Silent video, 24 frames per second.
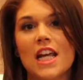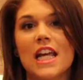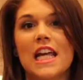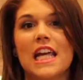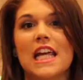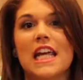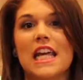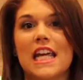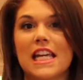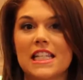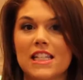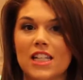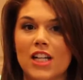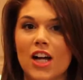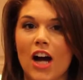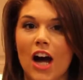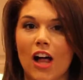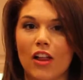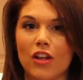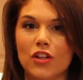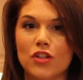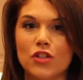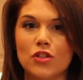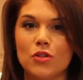He is a
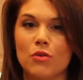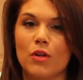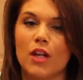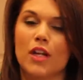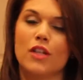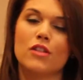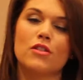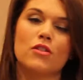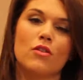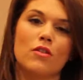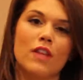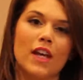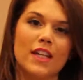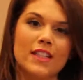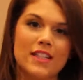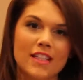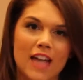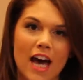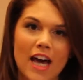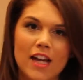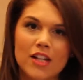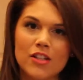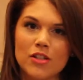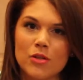college student, so that's
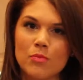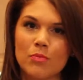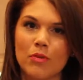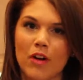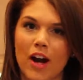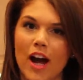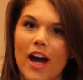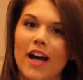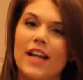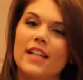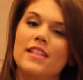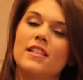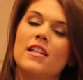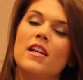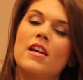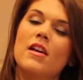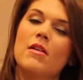not a surprise.